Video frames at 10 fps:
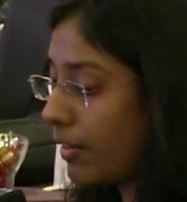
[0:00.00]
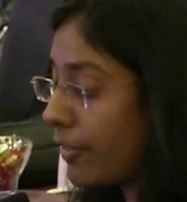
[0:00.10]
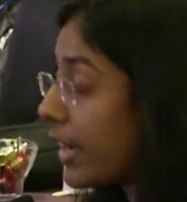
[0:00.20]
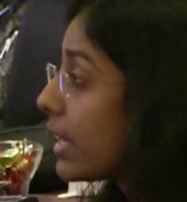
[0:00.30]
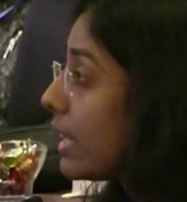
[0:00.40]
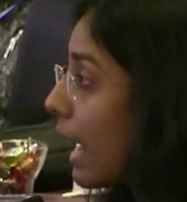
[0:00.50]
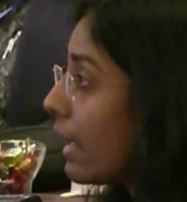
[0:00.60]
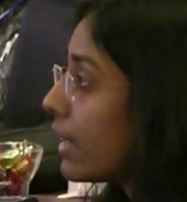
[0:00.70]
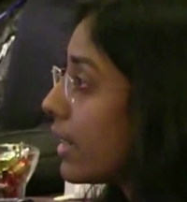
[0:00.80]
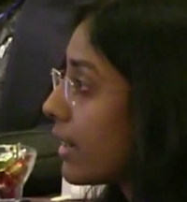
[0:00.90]
very
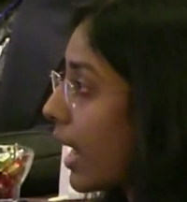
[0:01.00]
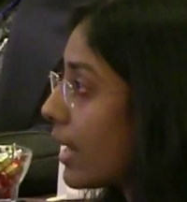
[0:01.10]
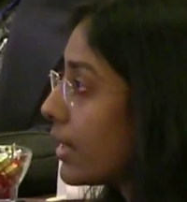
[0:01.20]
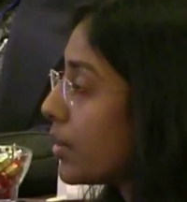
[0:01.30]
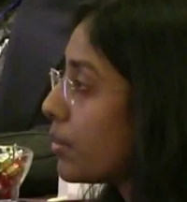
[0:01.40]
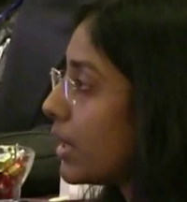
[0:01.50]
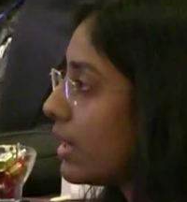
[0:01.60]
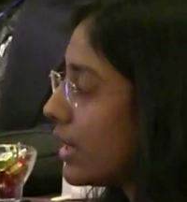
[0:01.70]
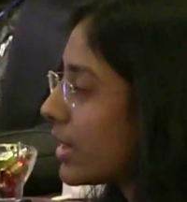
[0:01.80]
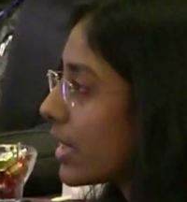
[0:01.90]
random
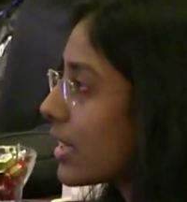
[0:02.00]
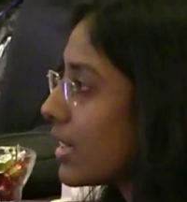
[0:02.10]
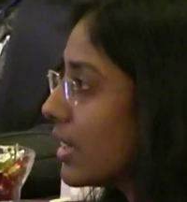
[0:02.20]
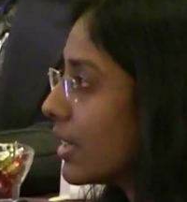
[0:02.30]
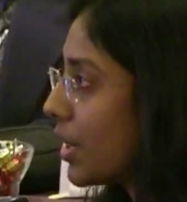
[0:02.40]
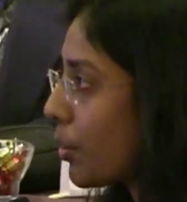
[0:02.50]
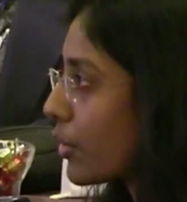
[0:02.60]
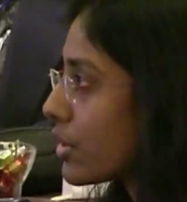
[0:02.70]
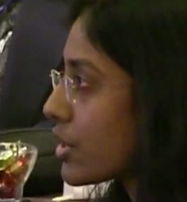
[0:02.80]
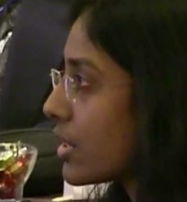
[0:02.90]
lithic
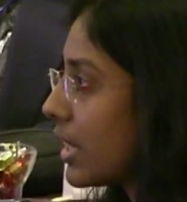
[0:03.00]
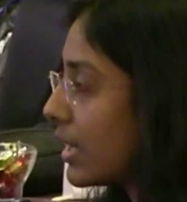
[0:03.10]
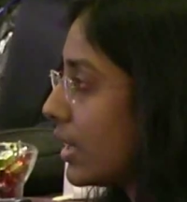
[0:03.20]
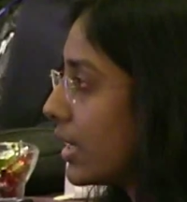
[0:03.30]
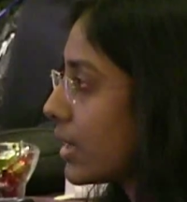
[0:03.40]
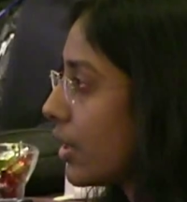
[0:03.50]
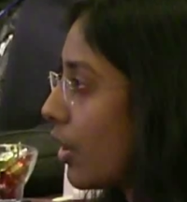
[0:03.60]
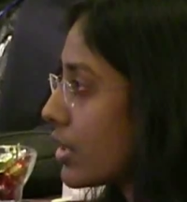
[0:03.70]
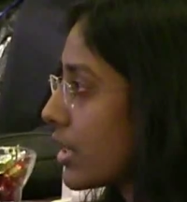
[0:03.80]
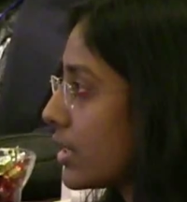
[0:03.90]
deposition, like
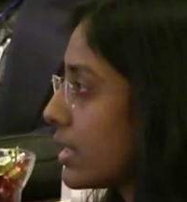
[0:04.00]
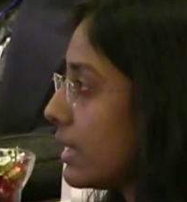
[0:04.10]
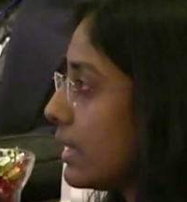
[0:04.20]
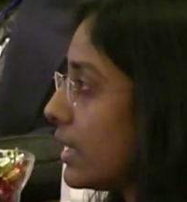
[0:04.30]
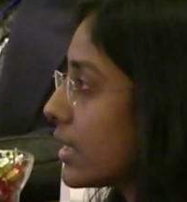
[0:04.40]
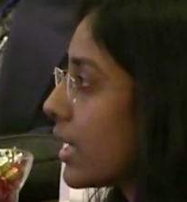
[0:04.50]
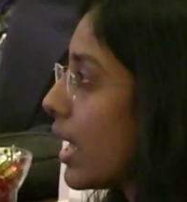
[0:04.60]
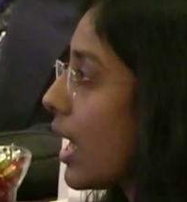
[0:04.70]
lithological series.